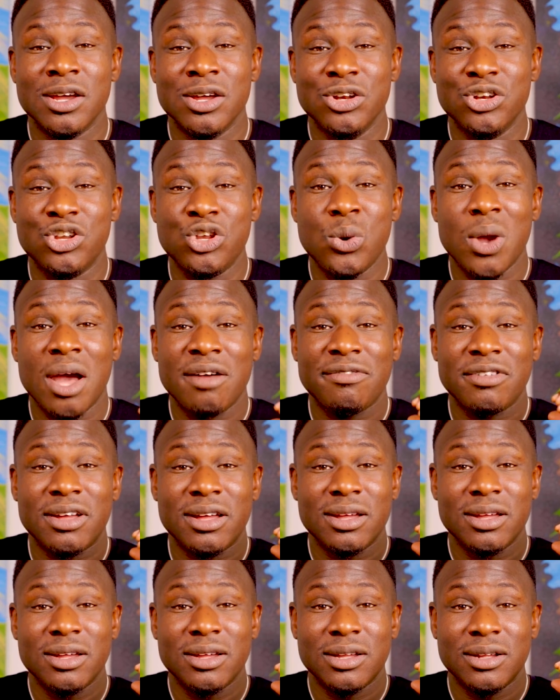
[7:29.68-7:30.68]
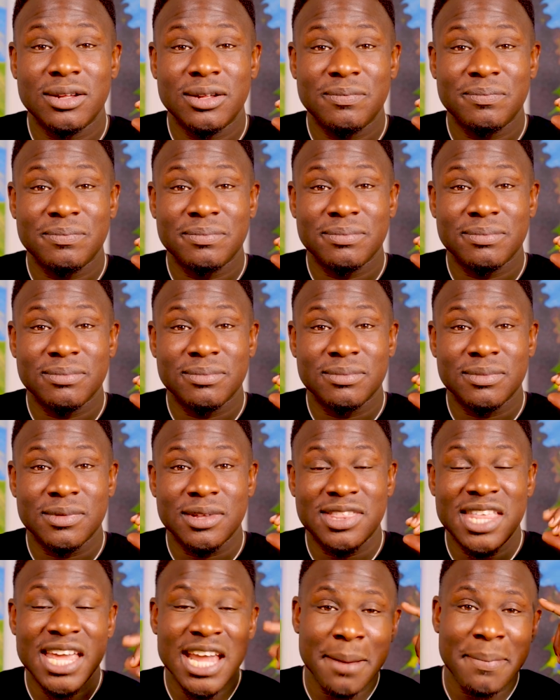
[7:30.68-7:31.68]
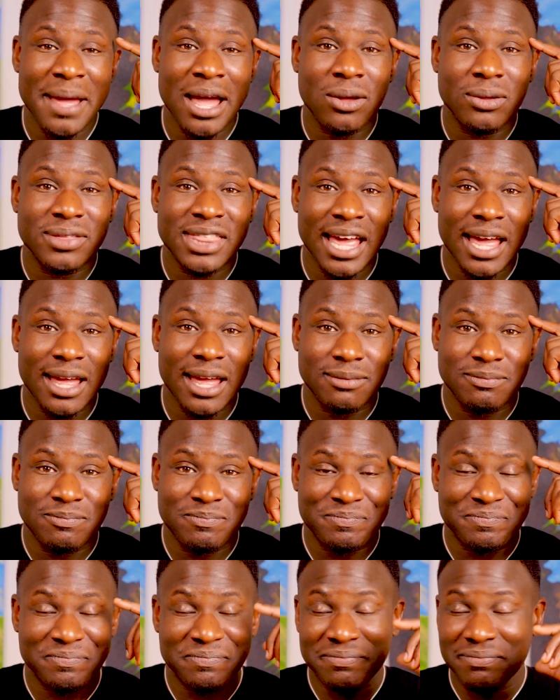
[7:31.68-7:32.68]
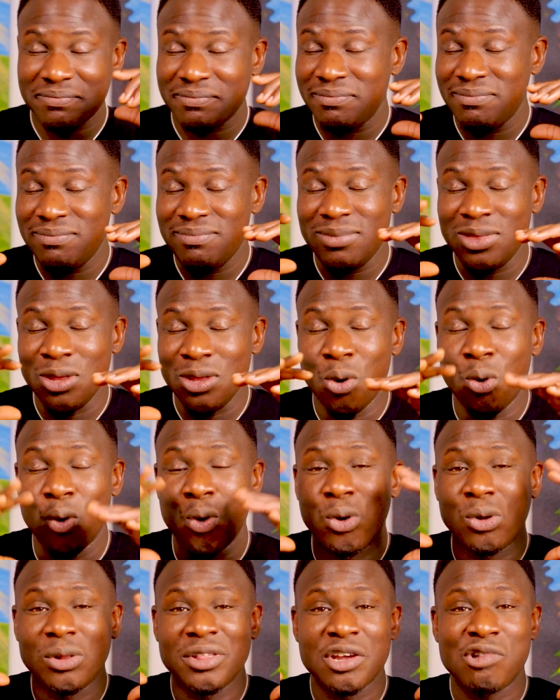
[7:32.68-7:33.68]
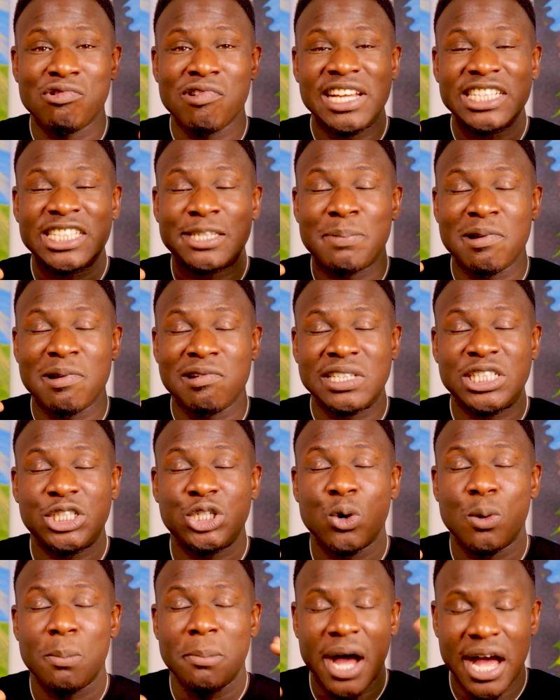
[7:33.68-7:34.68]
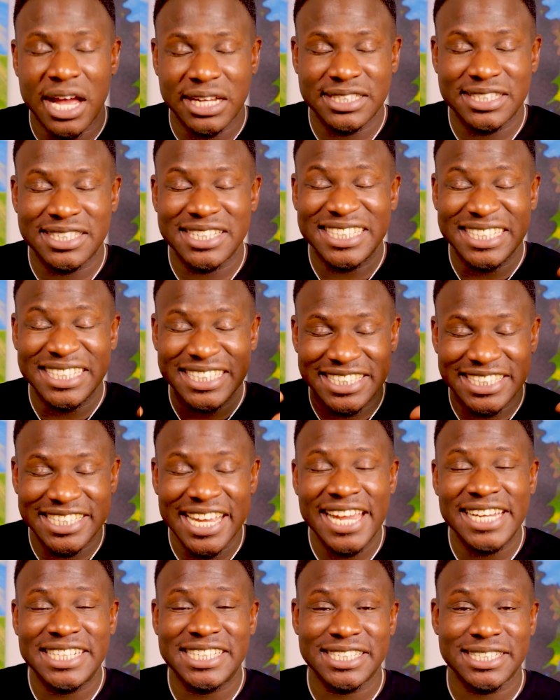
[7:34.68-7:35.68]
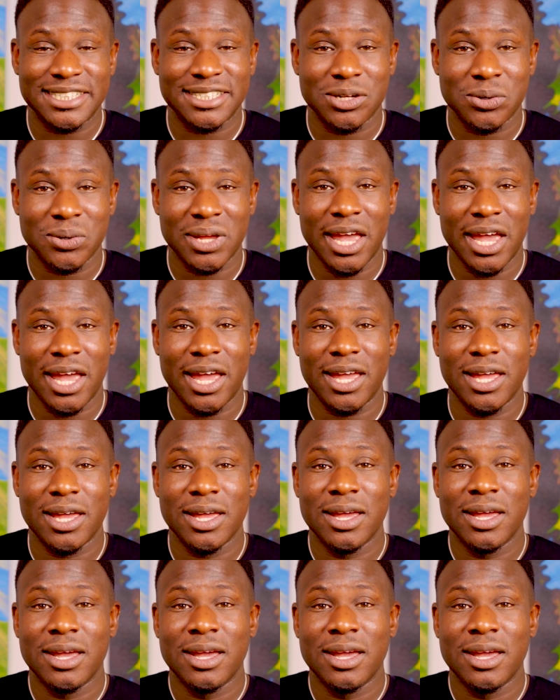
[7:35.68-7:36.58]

Do you ever think about that all the great spiritual masters and sages, okay?